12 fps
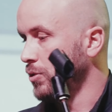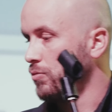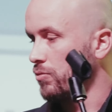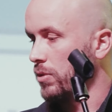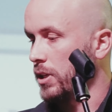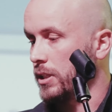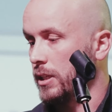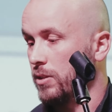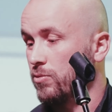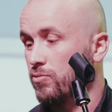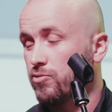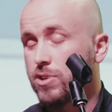is, like I said,
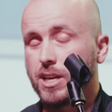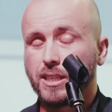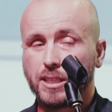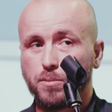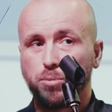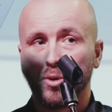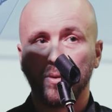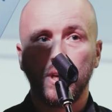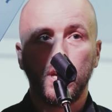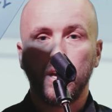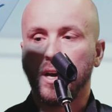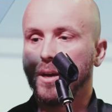it's really simple.
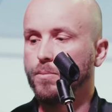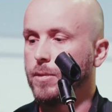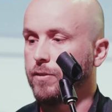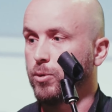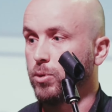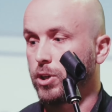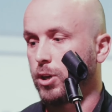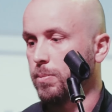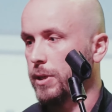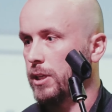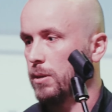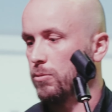If you want a
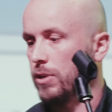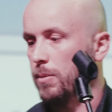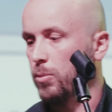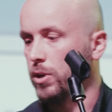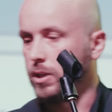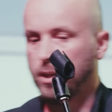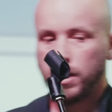copy, come grab one.